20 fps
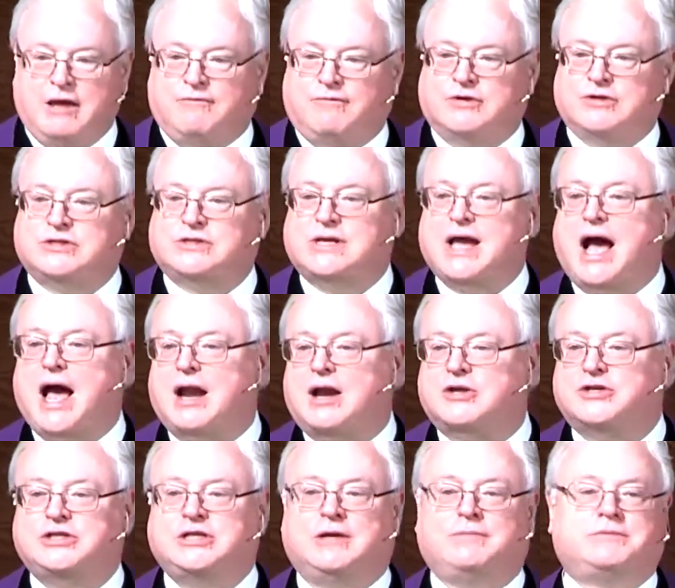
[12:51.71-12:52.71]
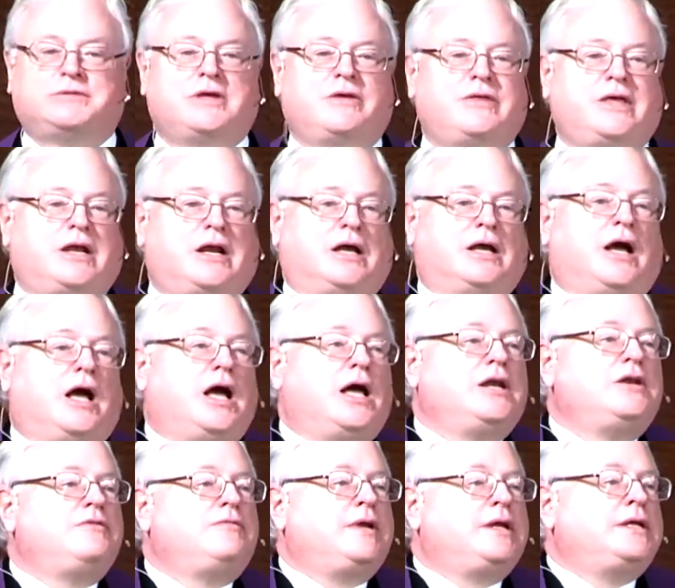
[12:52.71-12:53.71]
for scholarships so that
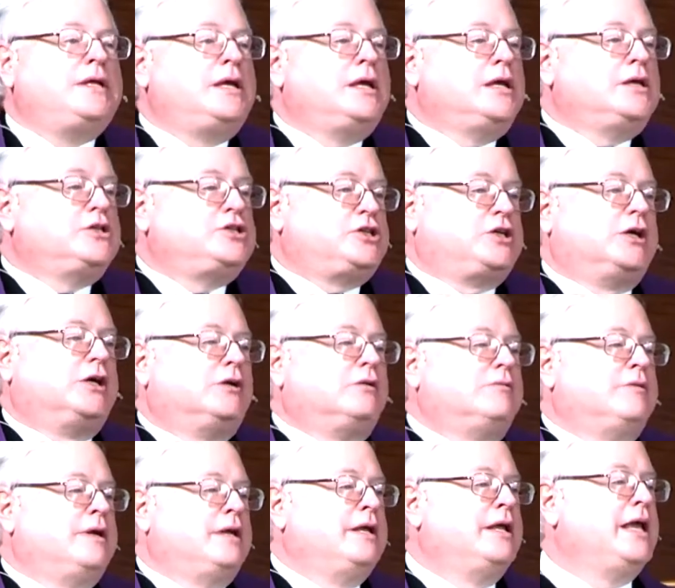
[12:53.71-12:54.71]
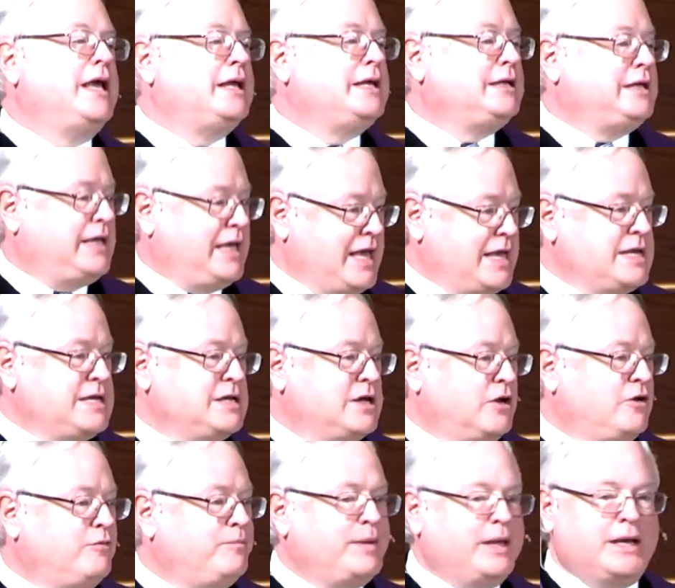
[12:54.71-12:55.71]
100 children in
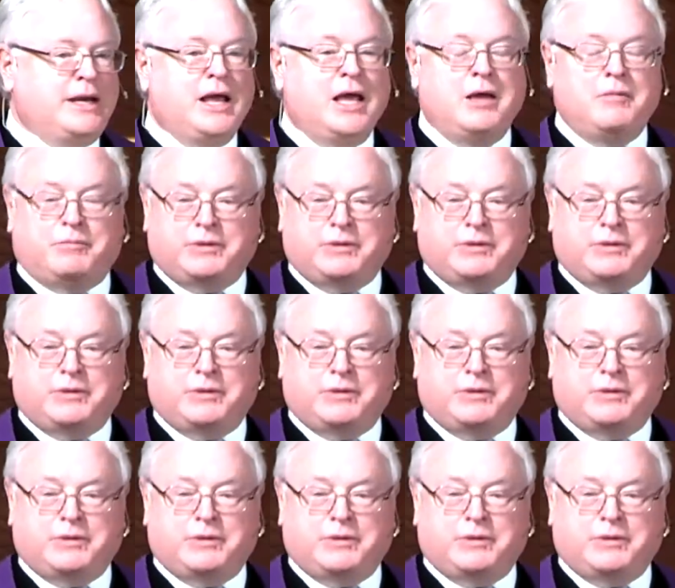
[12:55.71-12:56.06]
Kenya who've been